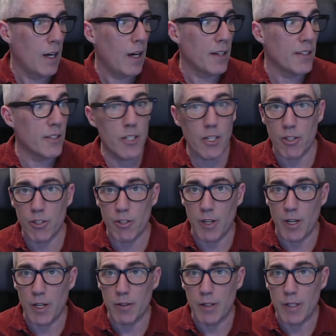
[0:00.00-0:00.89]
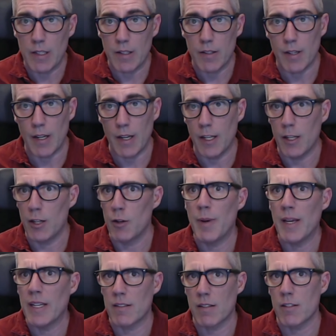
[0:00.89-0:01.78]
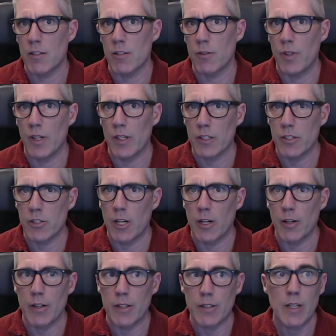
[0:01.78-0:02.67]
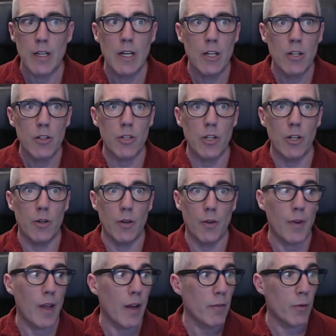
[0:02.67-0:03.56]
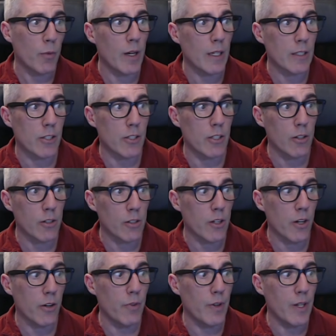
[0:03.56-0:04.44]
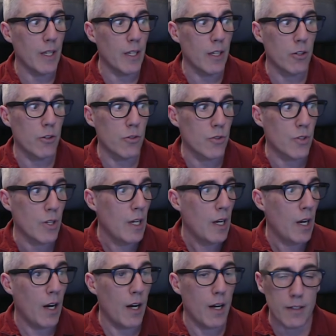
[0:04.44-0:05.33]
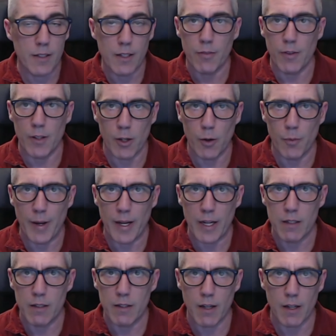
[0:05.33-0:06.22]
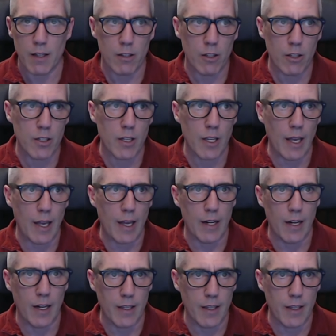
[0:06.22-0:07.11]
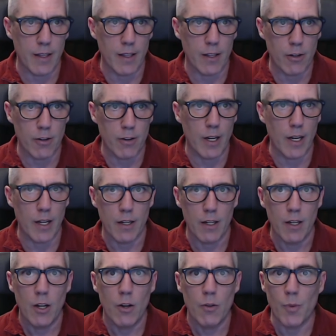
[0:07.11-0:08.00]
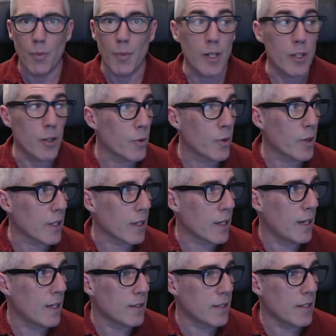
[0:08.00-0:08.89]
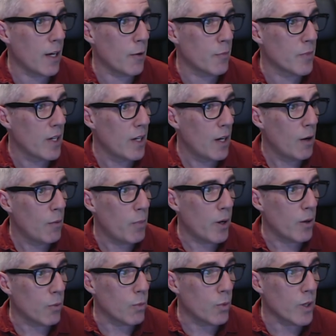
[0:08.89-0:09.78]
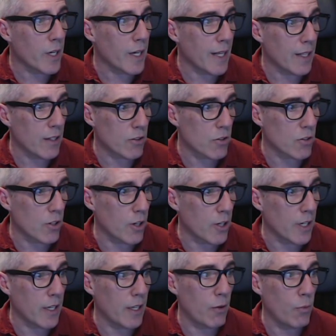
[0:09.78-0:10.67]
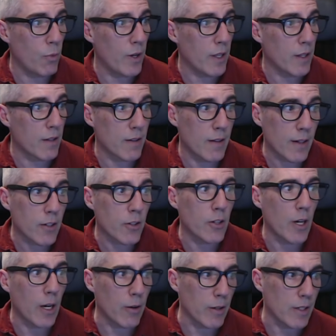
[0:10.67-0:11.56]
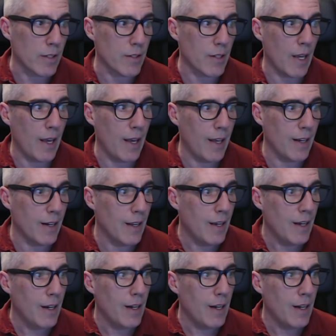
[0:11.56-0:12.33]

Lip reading: dictionaries and the basics of dictionaries. So if you haven't watched the earlier videos, definitely go back and take a look at any that you're not familiar with the concept. But we're going to get started with dictionaries. And